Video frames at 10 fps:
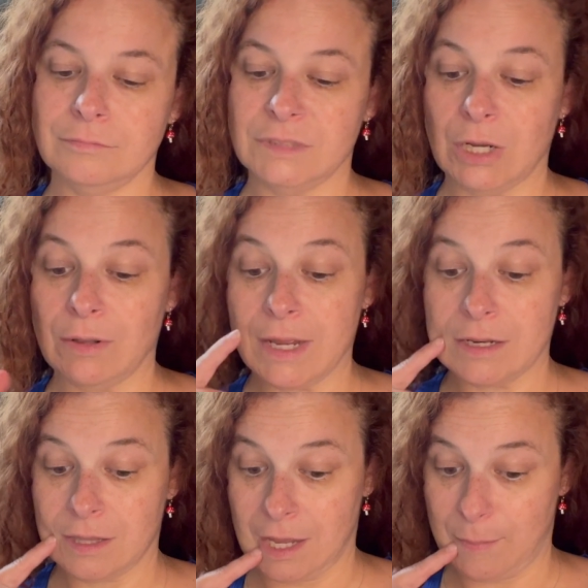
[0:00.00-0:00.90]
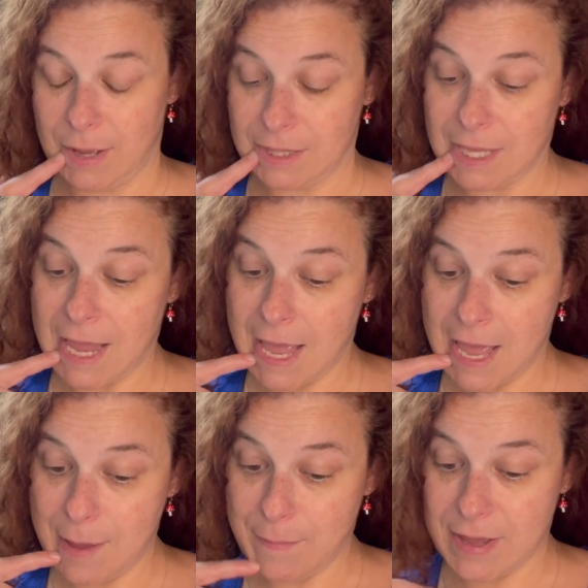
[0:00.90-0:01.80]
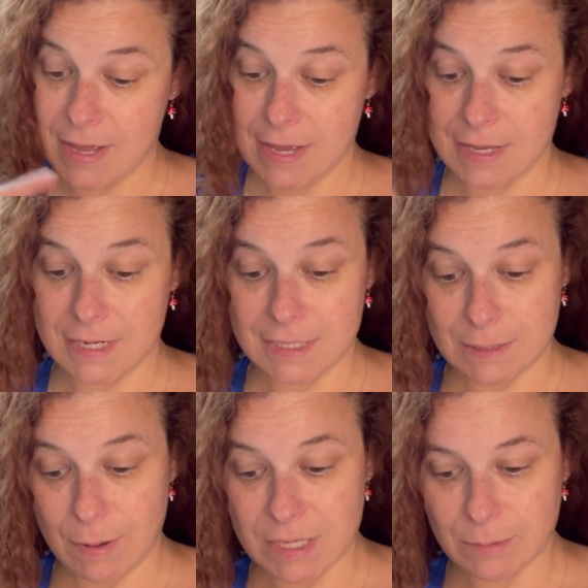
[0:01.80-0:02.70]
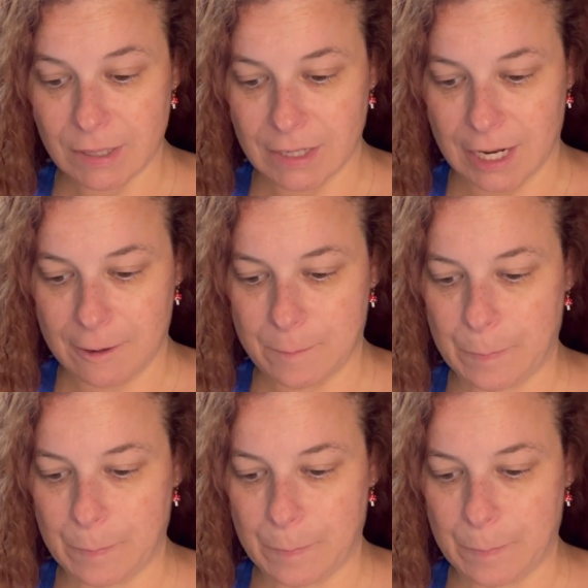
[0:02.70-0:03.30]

Don't like to think about that, but it's a possibility